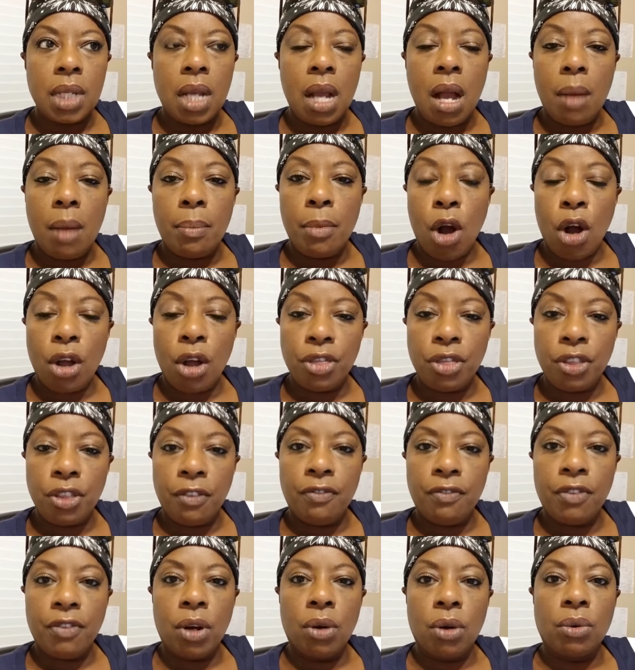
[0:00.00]
on the
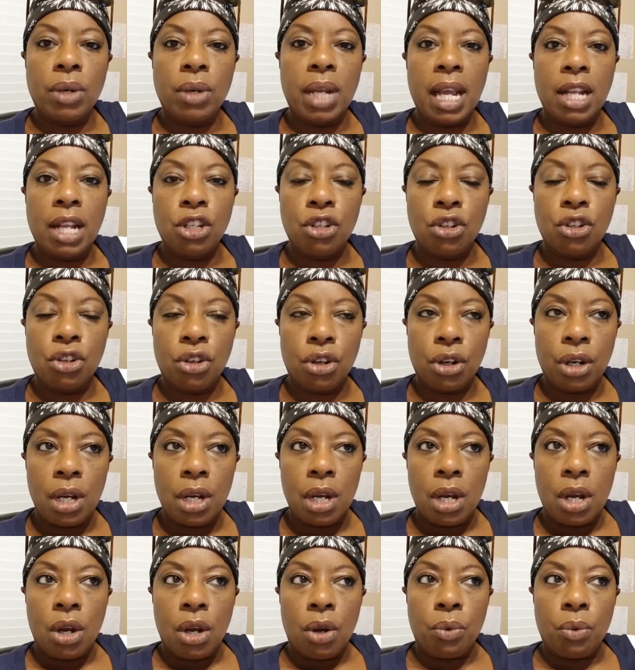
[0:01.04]
phone and you're
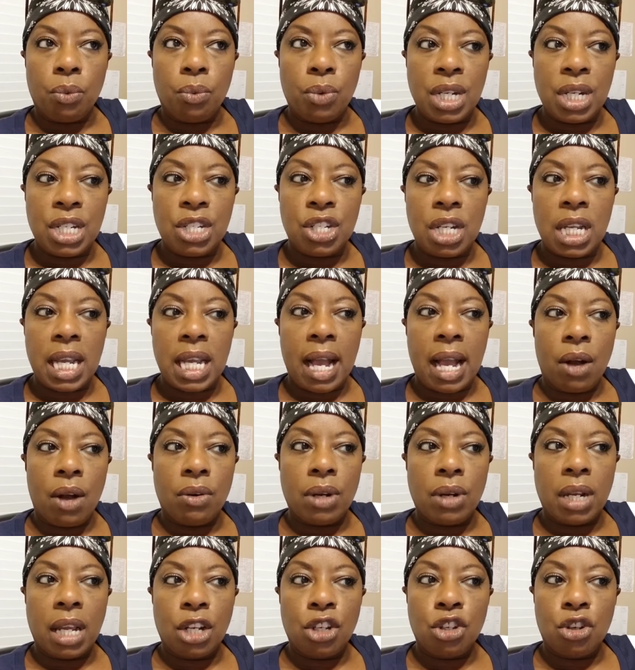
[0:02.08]
reaching
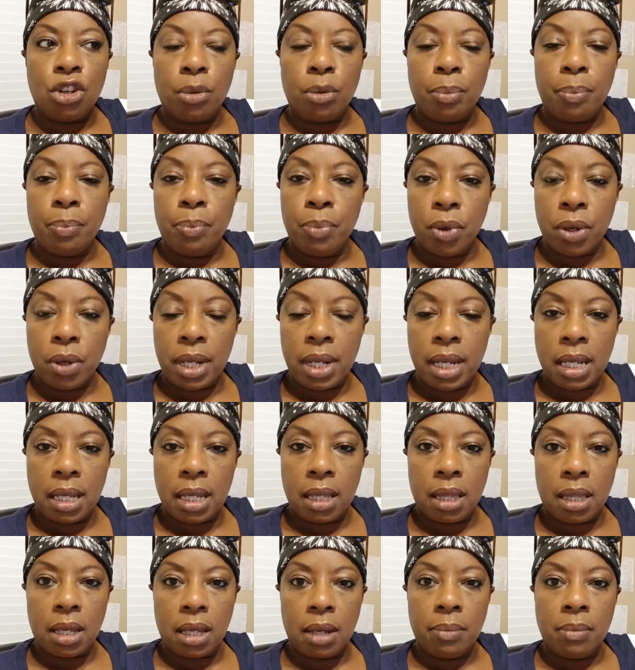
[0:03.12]
out and you're
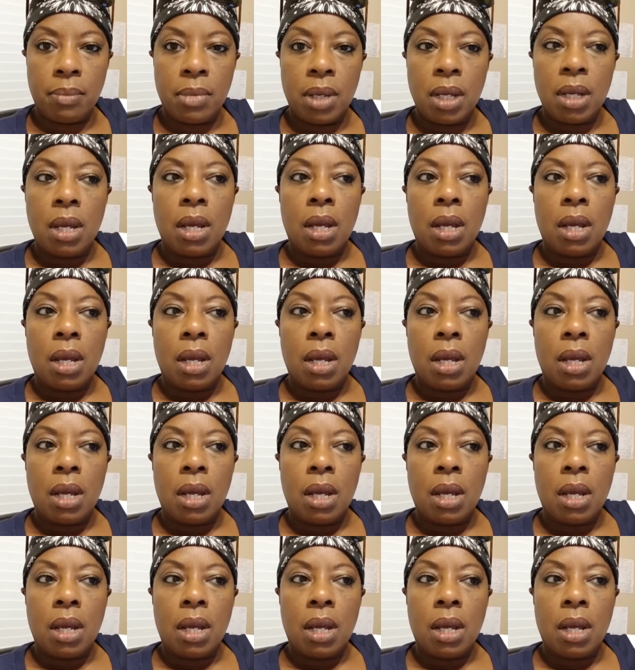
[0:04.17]
booking them,